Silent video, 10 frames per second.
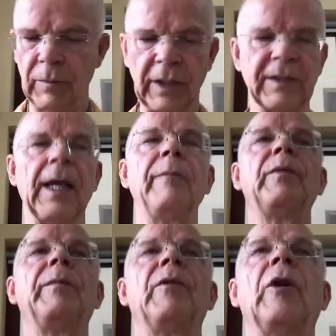
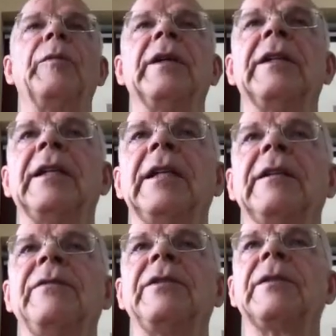example Prabhupada
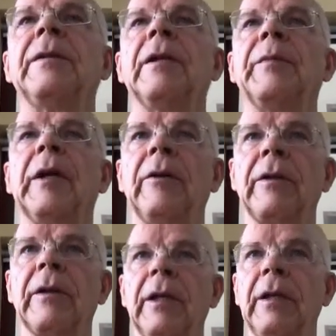gives about
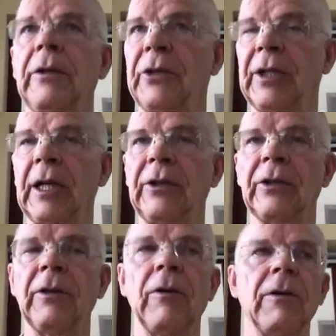
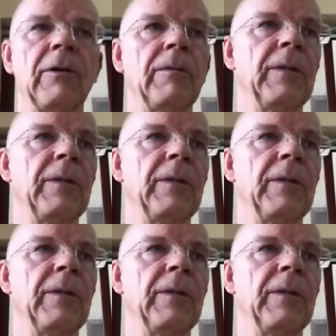initiation or